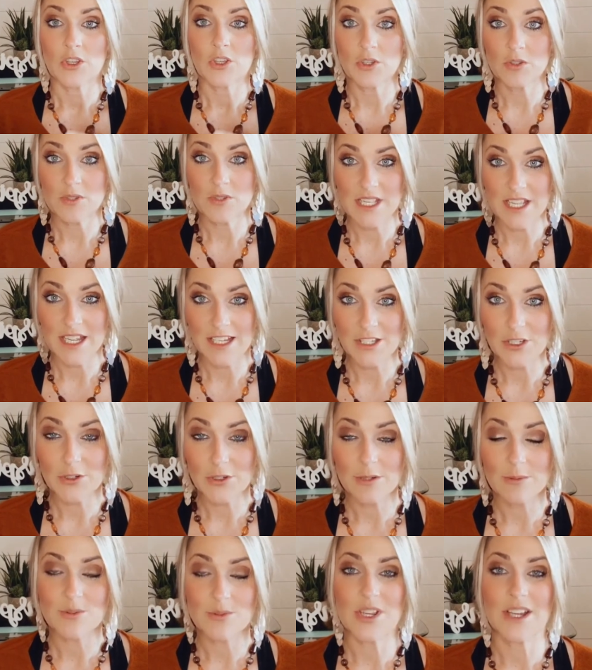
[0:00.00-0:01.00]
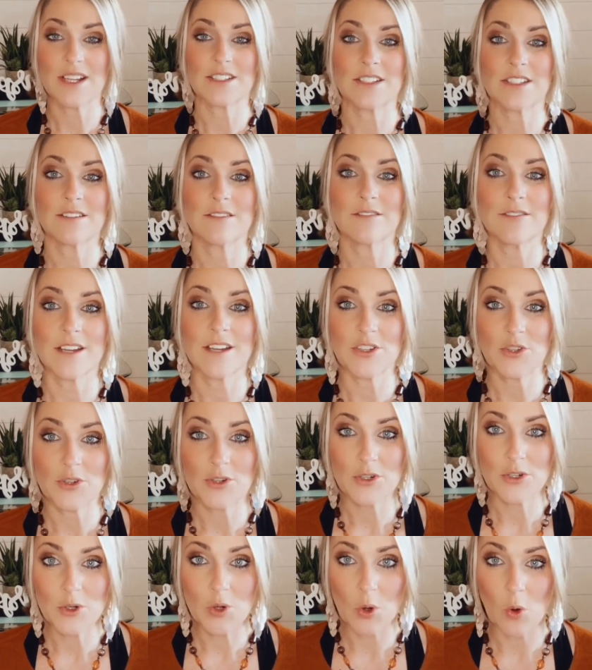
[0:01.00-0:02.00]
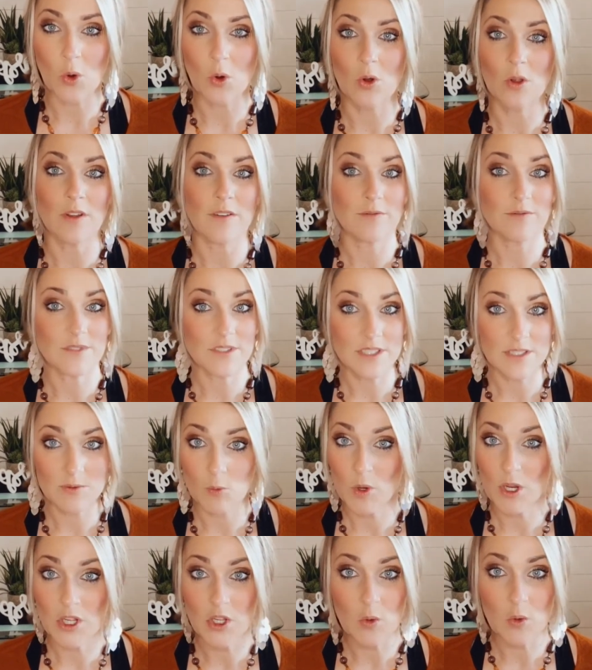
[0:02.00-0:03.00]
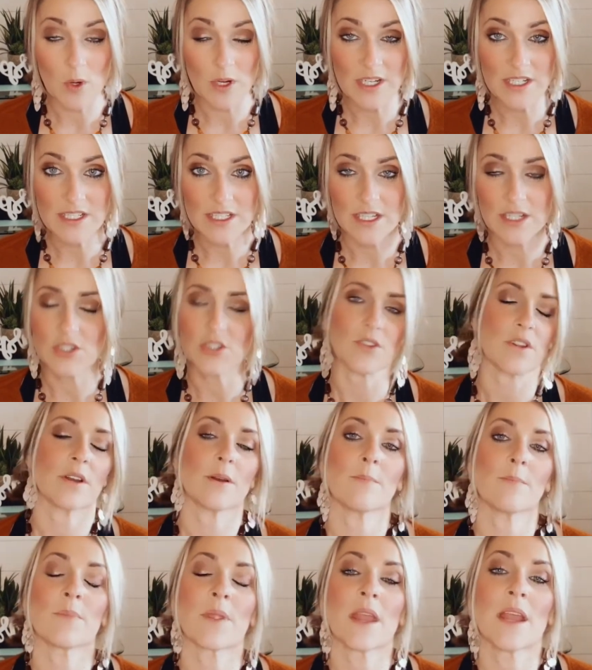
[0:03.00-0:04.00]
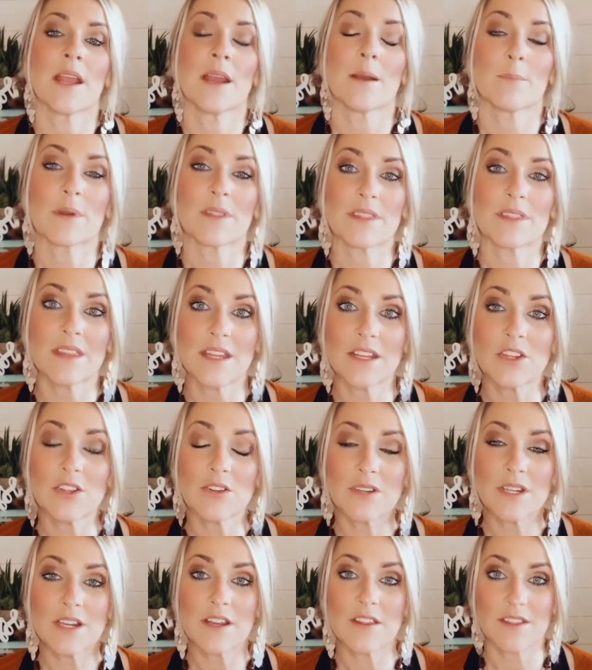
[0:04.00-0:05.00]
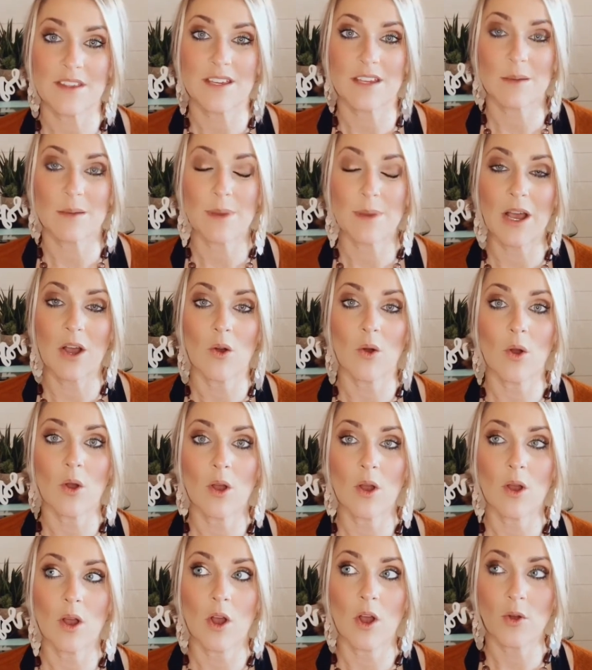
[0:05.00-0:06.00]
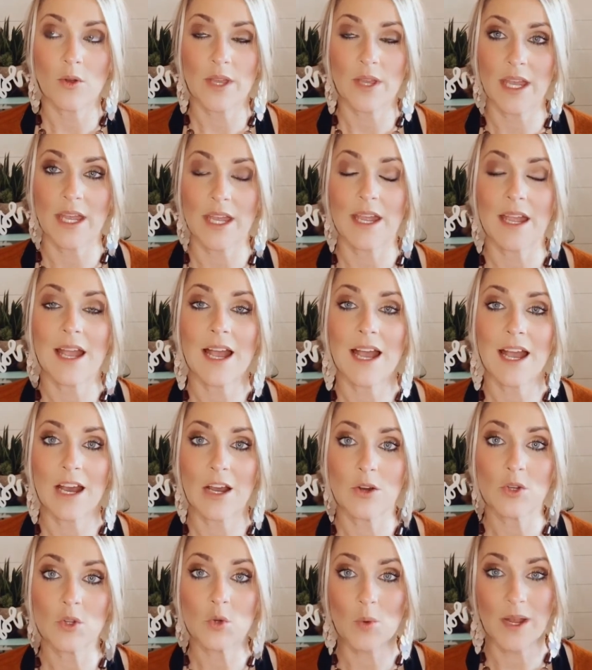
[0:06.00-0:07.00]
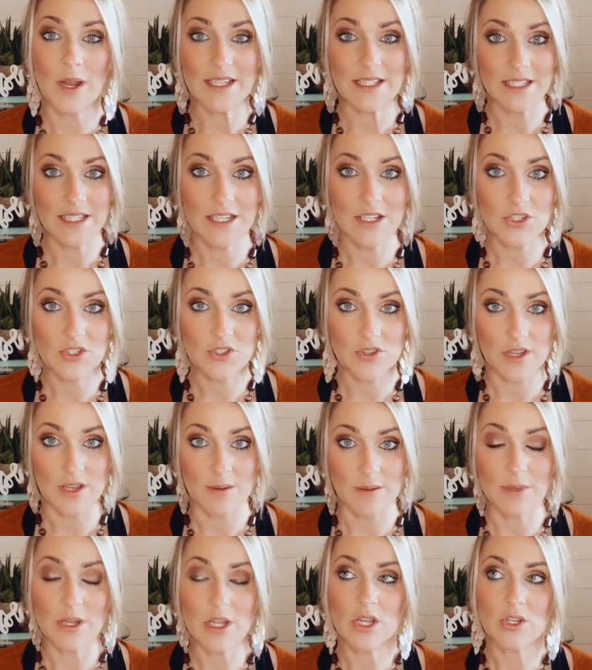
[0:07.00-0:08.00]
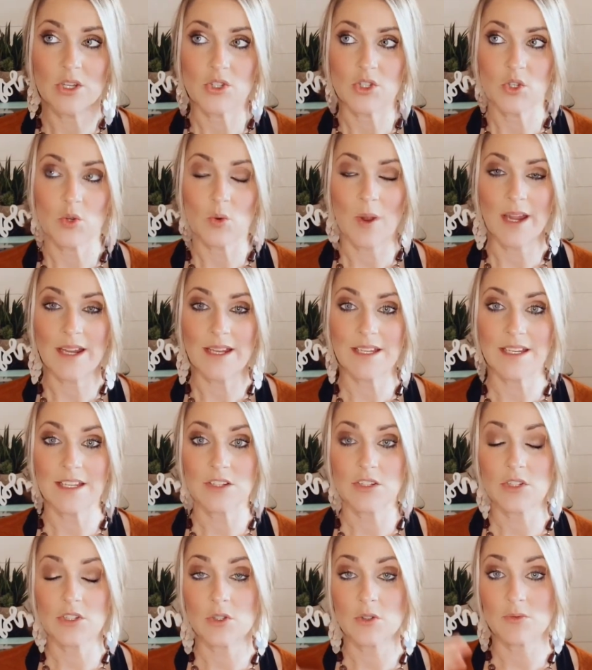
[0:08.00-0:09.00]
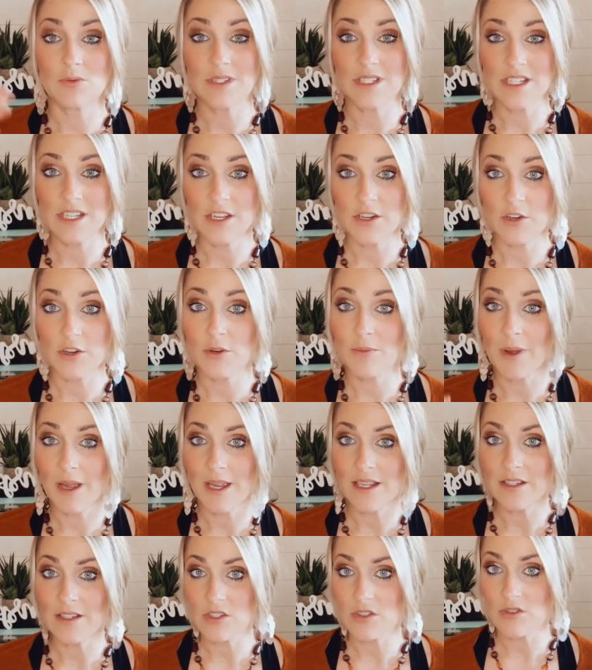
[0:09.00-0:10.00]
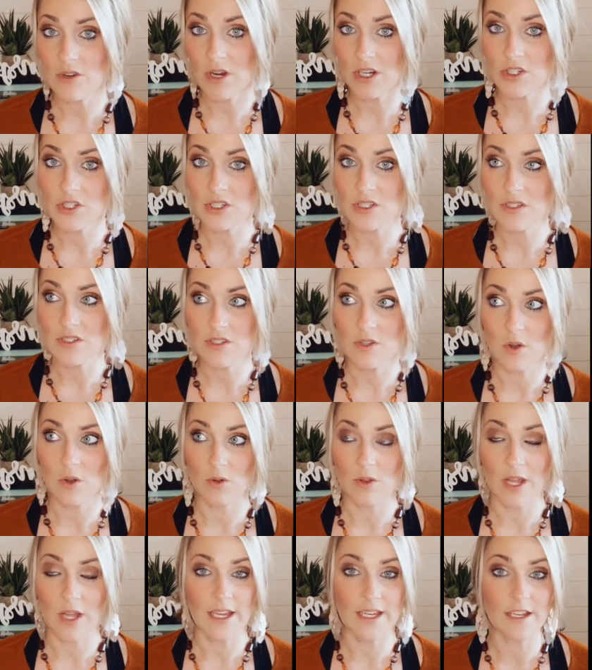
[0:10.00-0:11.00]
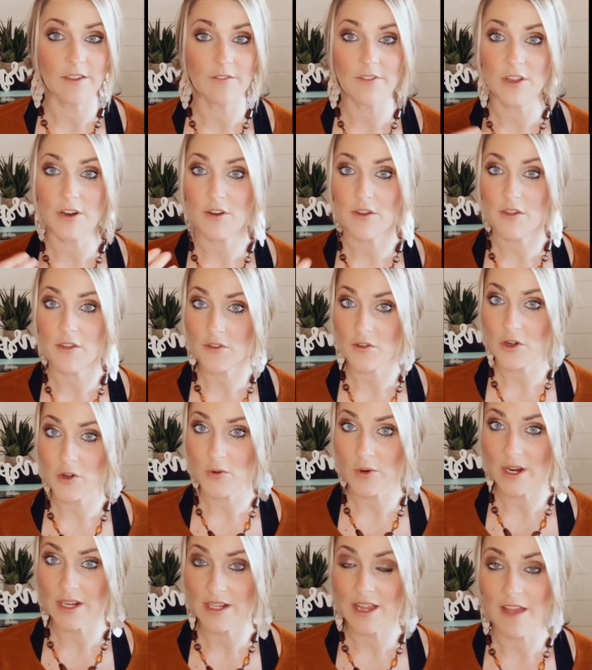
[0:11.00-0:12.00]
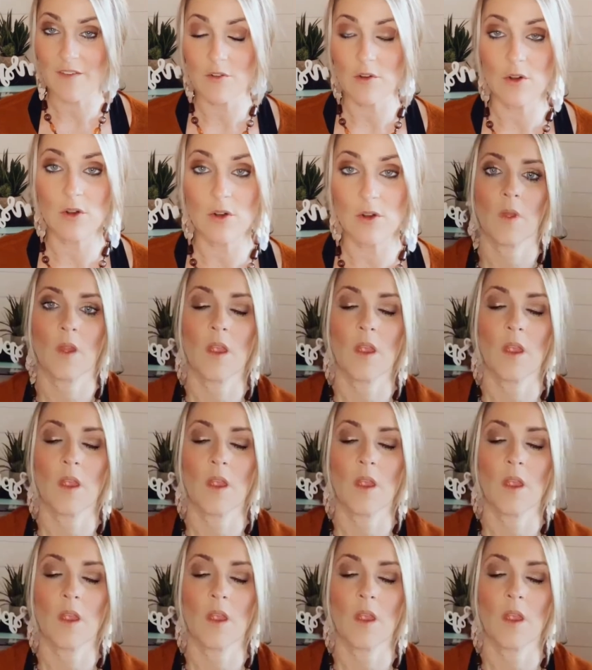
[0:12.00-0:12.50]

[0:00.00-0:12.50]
you take your objective and your goal of what you want to teach them, but then you need to think about, okay, how do I teach them? Do I need to tier my instruction? So like if they're a 3rd grade level,